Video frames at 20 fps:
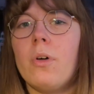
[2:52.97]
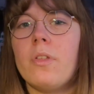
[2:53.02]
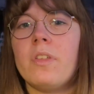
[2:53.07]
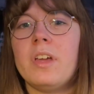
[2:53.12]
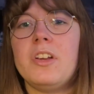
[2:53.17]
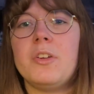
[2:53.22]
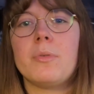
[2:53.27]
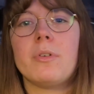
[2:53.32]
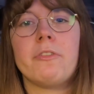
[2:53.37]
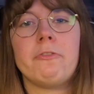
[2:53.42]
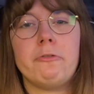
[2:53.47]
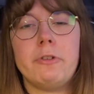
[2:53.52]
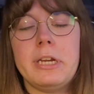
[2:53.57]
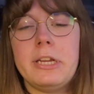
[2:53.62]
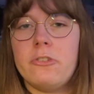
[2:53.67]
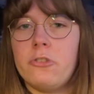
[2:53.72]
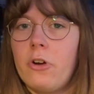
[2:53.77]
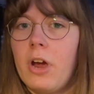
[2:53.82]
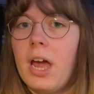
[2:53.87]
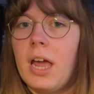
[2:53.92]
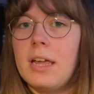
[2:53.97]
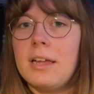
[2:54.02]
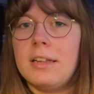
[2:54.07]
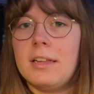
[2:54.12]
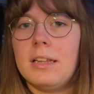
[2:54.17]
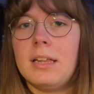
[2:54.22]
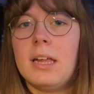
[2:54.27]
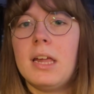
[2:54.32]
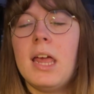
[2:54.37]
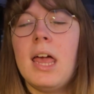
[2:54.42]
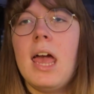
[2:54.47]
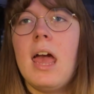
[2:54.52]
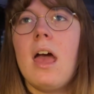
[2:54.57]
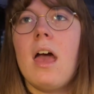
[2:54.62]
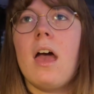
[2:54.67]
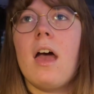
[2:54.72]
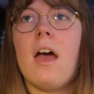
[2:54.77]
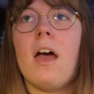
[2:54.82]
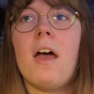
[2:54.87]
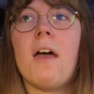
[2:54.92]
They do a free trial,
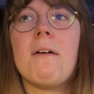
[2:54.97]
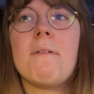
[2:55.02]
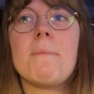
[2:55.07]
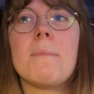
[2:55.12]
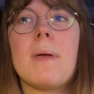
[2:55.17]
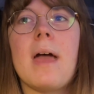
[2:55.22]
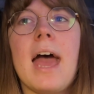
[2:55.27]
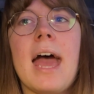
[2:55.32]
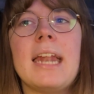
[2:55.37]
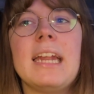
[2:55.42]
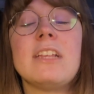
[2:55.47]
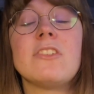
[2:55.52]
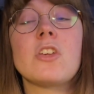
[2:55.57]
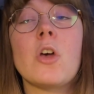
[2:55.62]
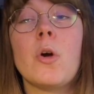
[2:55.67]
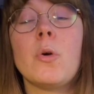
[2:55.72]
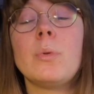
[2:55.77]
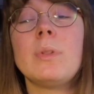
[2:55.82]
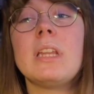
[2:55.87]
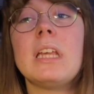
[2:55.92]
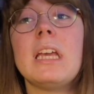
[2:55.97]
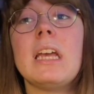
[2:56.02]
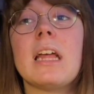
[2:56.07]
and it's only,